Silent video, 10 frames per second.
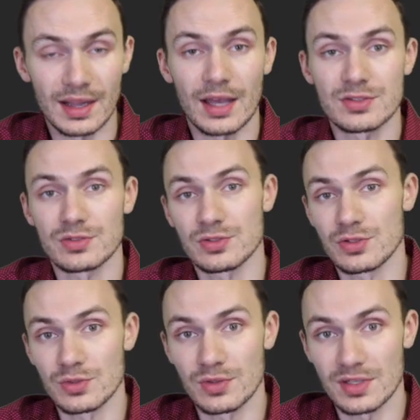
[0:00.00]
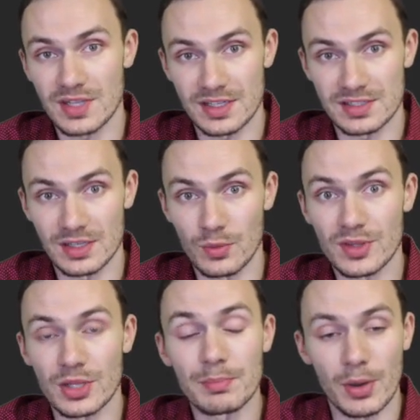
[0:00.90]
that allows you to do the testing
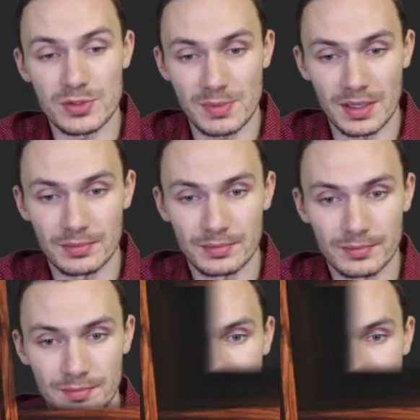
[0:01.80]
within Postman.